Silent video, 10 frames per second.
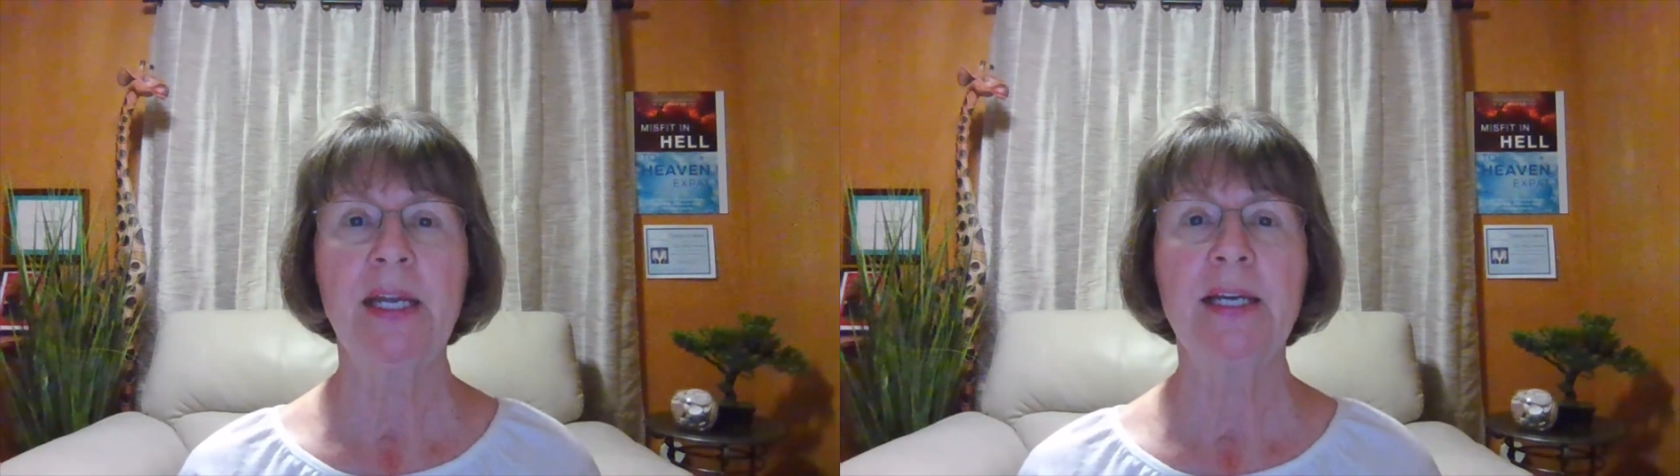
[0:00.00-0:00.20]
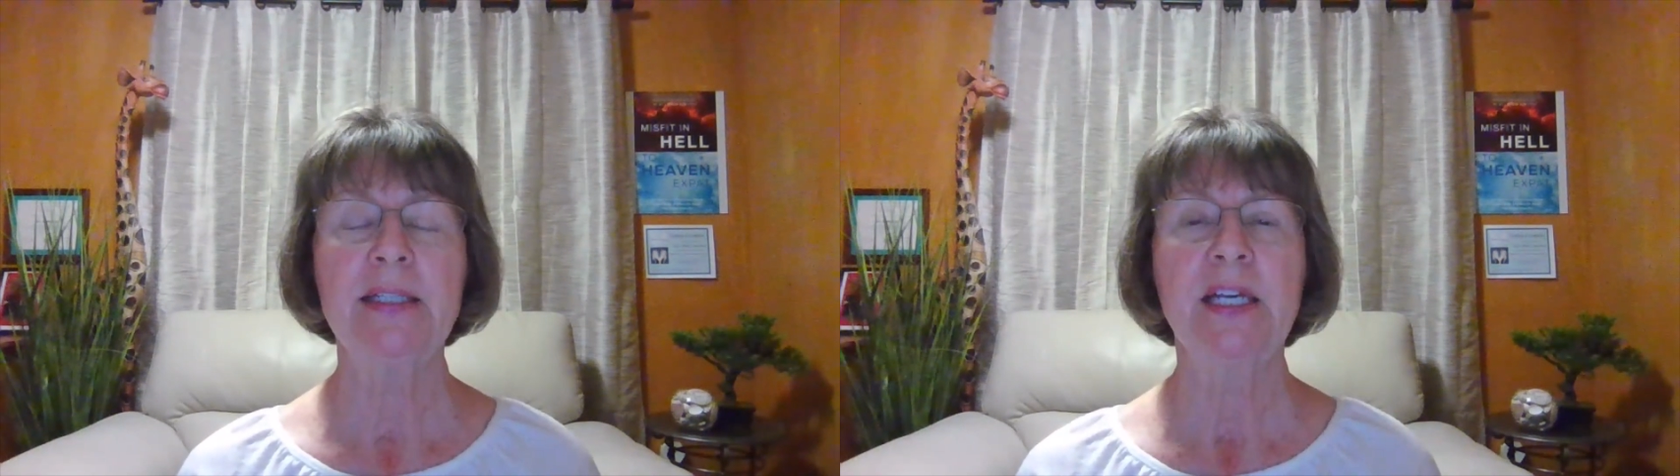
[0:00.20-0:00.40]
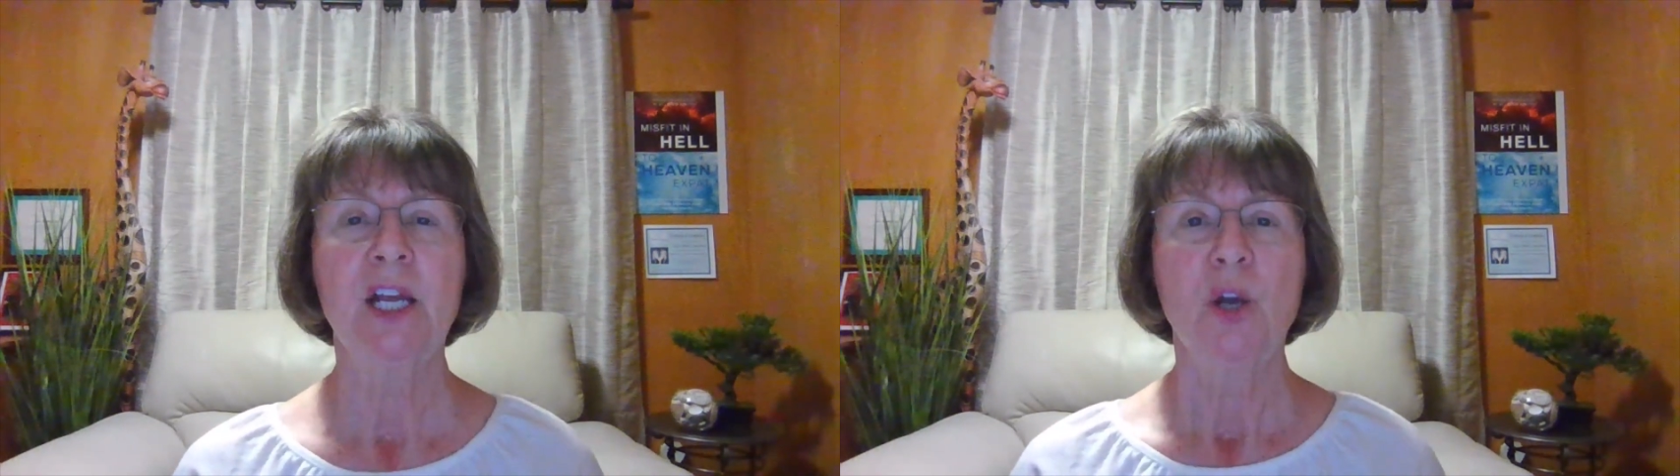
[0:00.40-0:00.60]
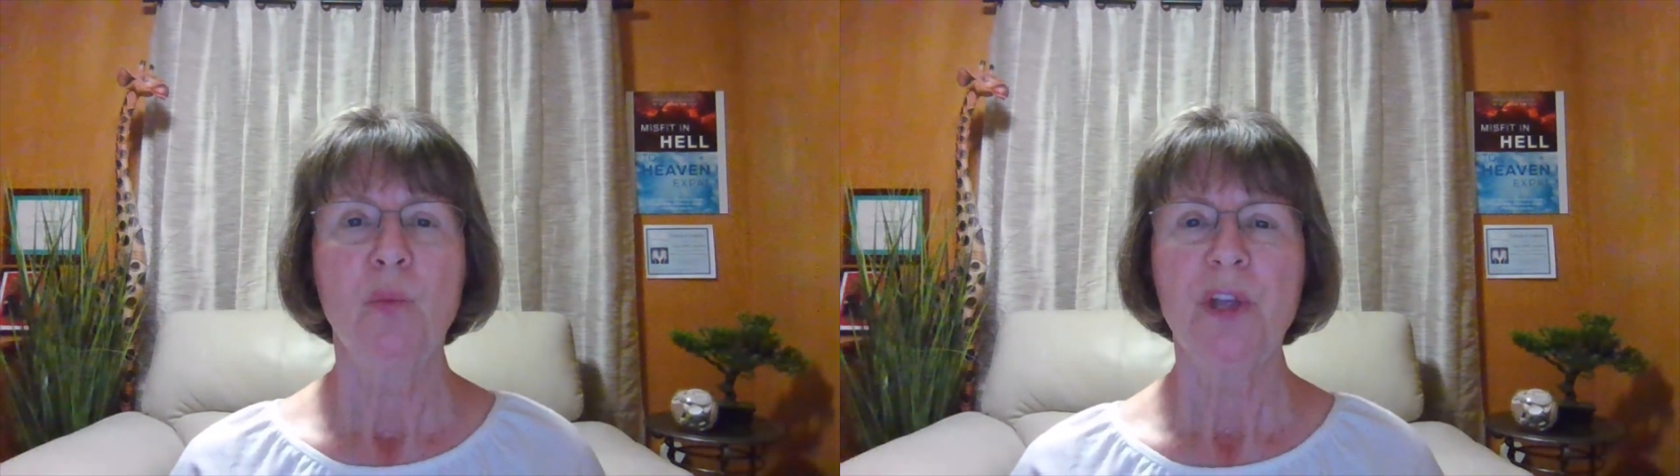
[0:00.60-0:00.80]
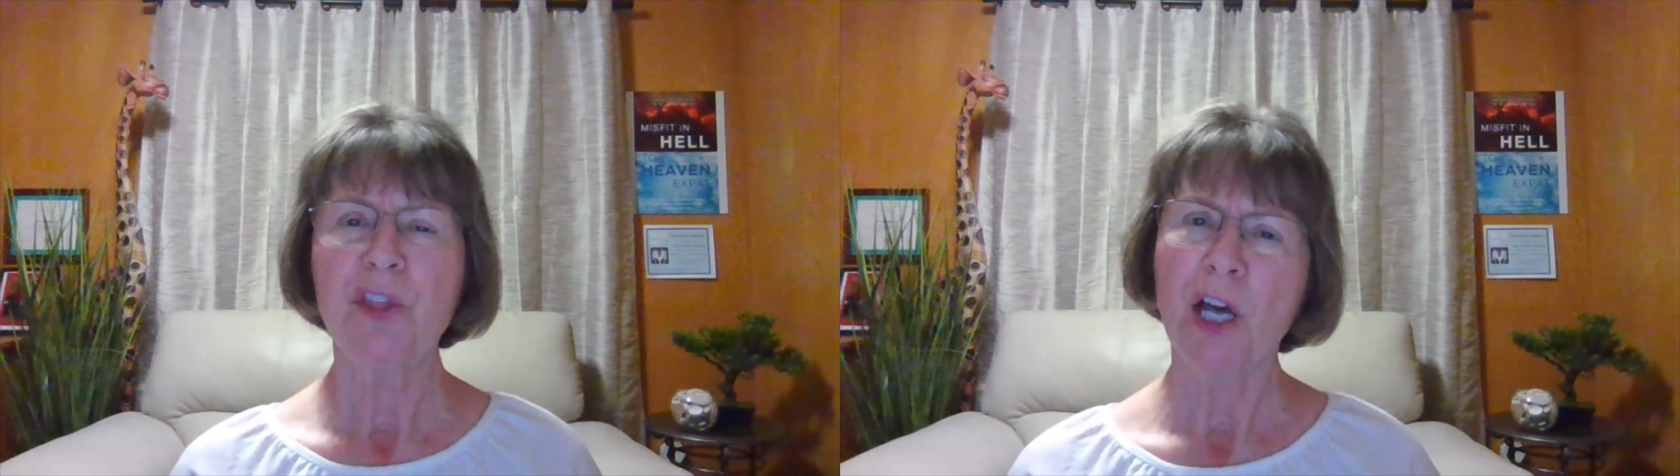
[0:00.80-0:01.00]
and
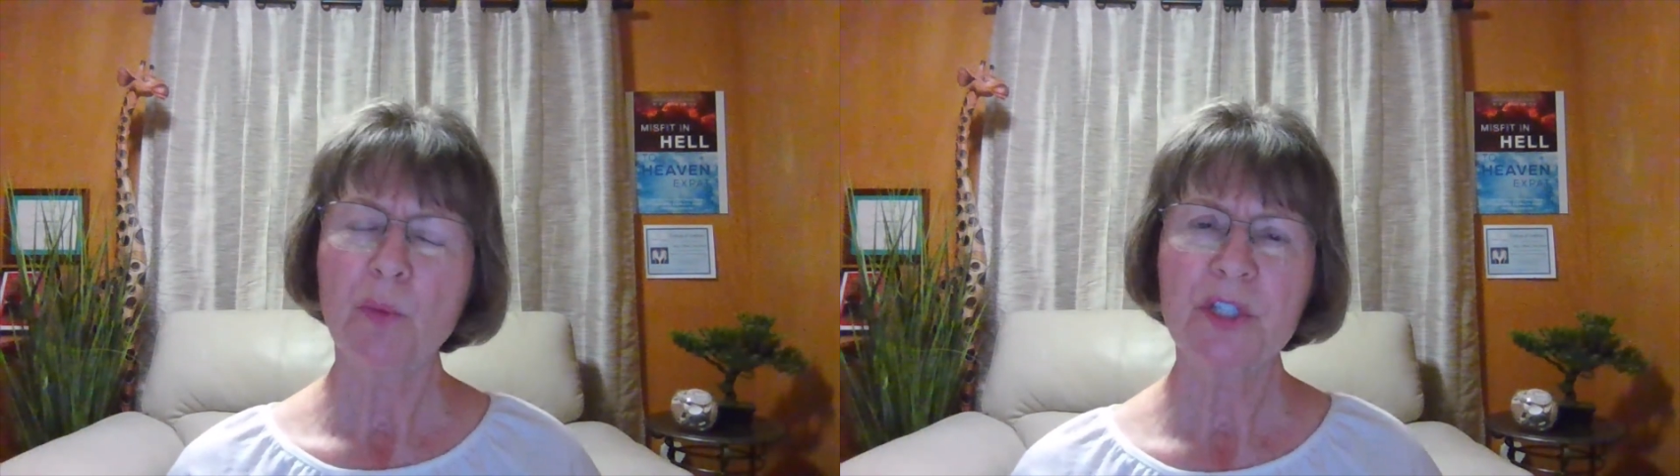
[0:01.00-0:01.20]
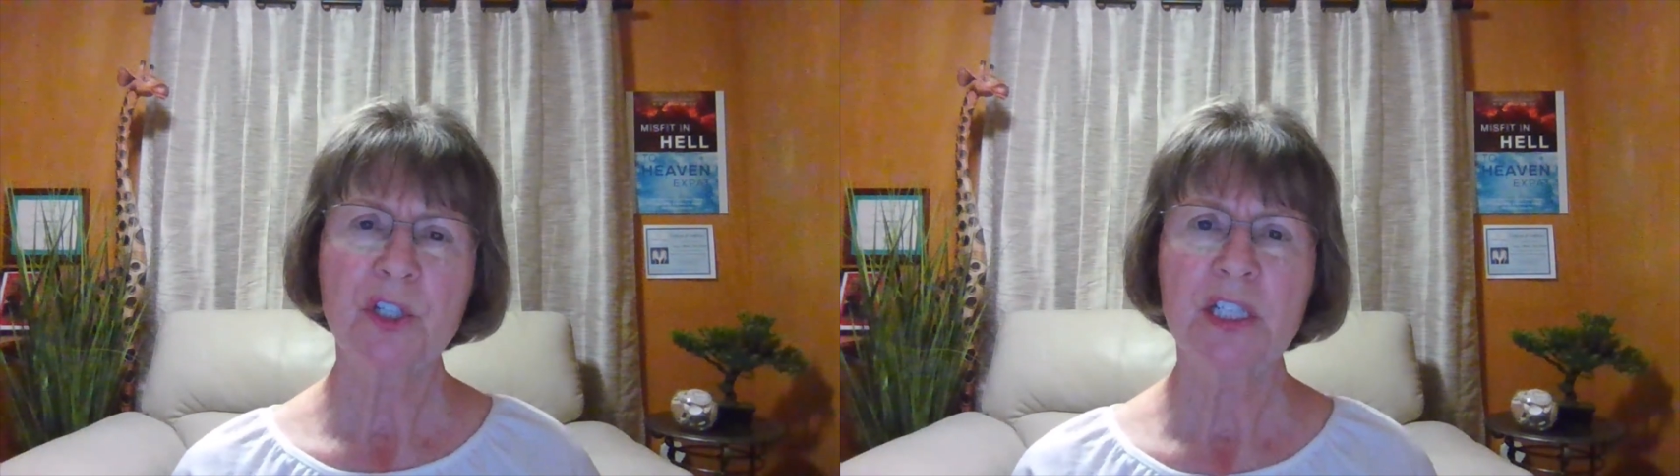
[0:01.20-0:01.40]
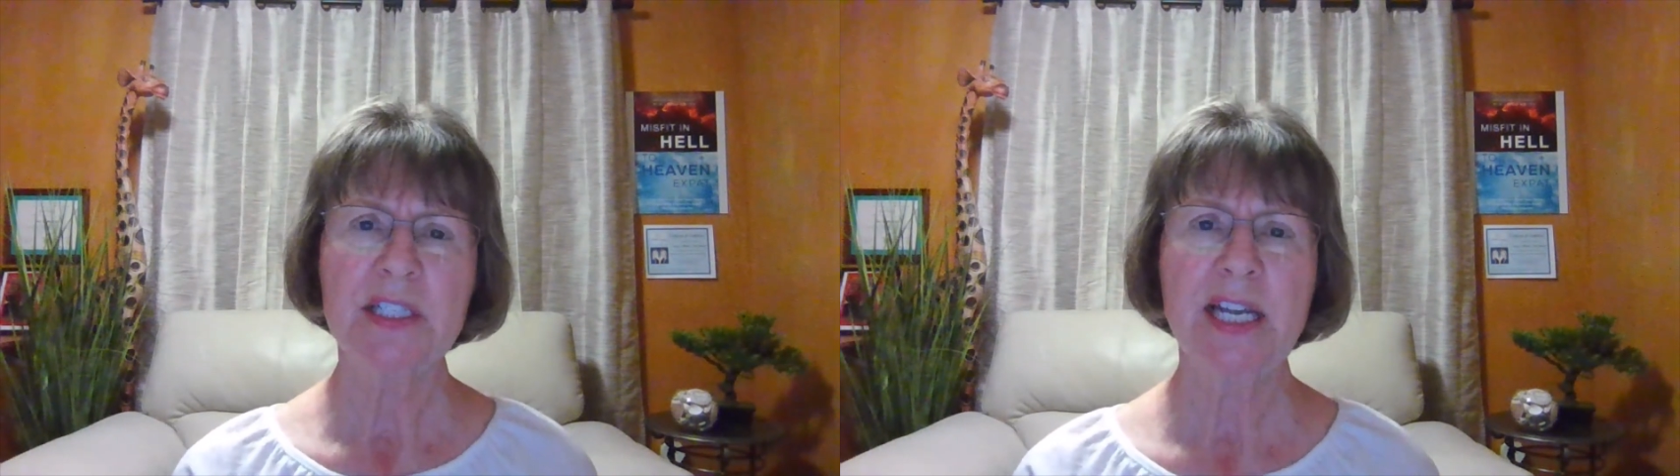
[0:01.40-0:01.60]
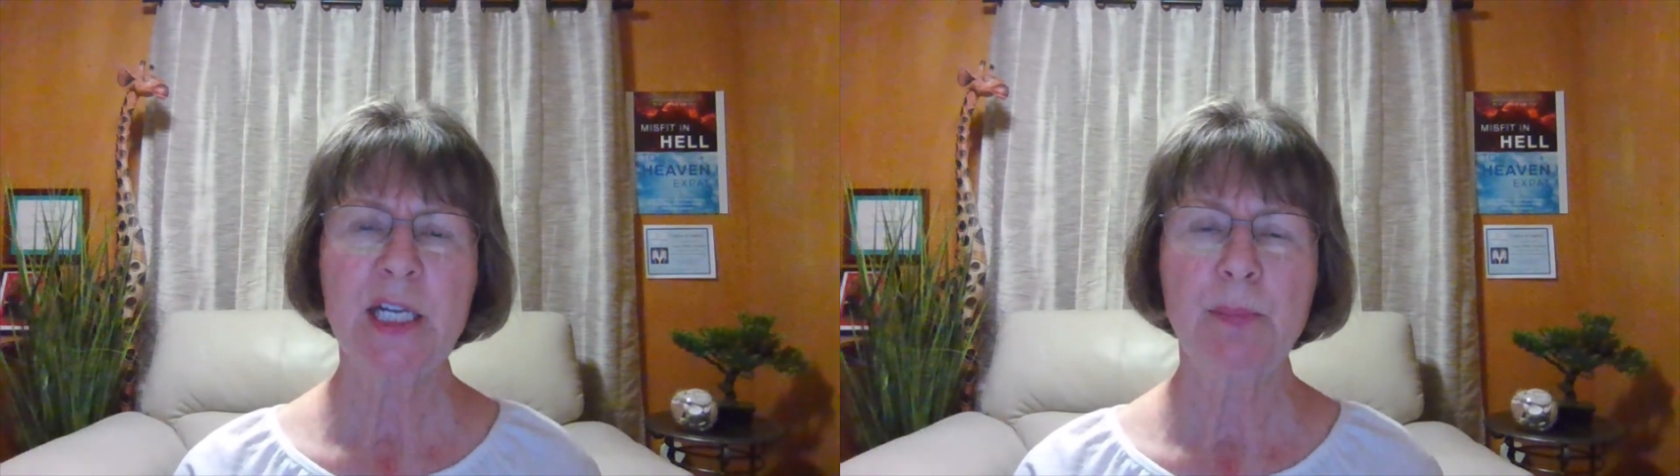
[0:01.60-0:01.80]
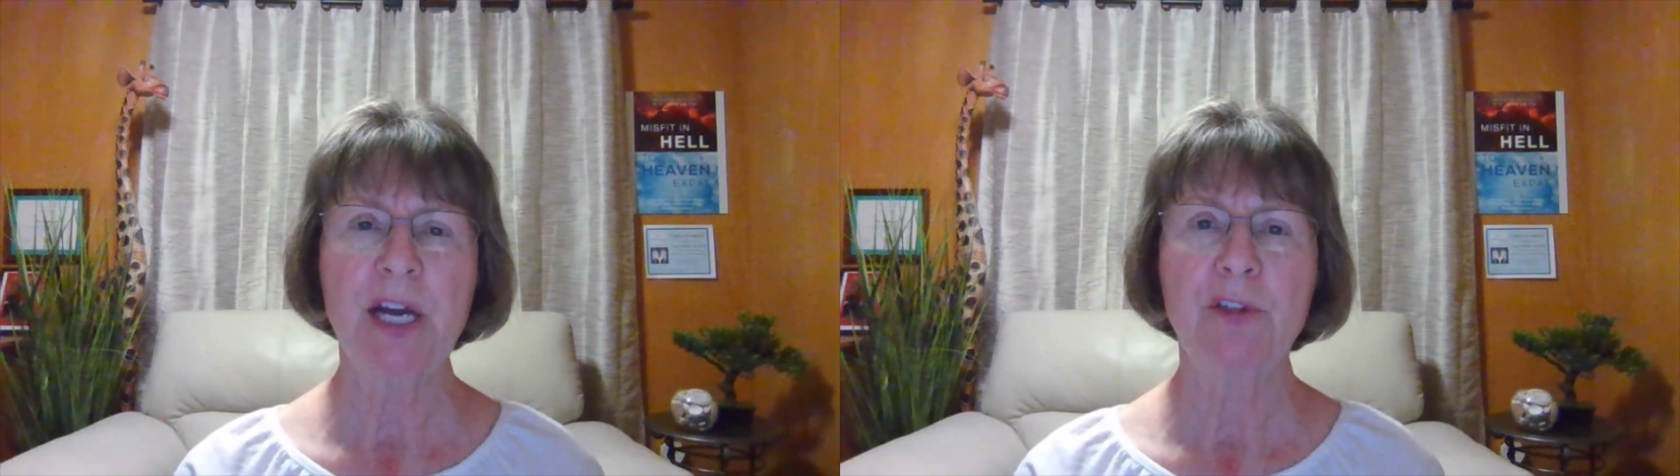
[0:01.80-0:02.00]
we thought it was going to
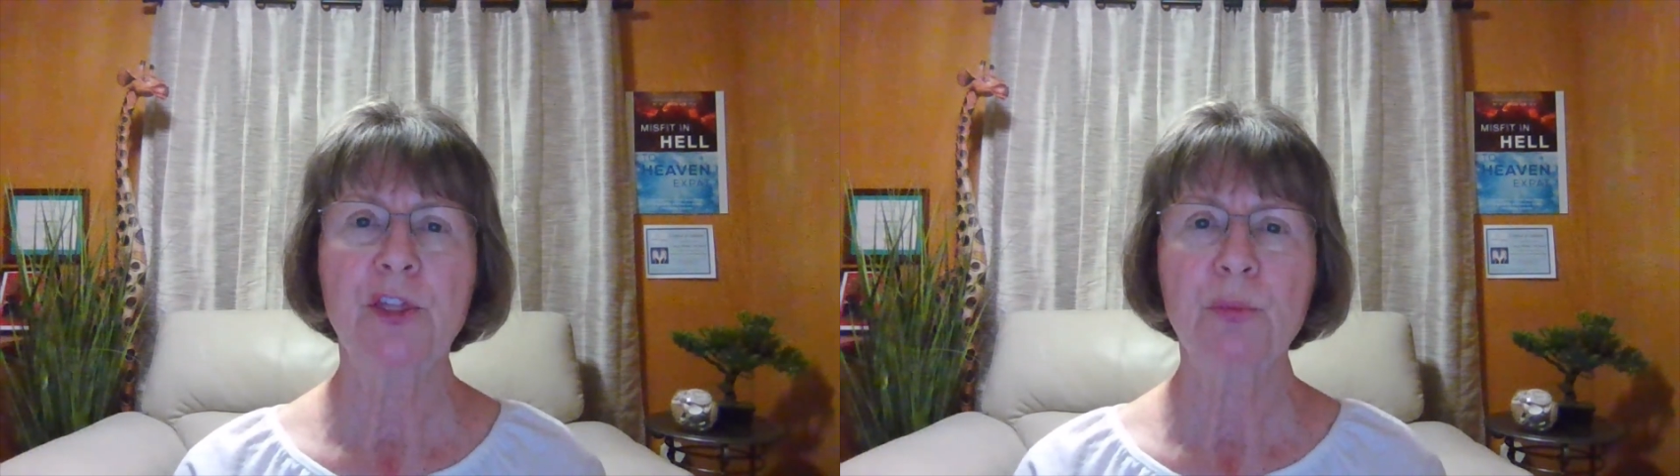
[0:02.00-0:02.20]
take about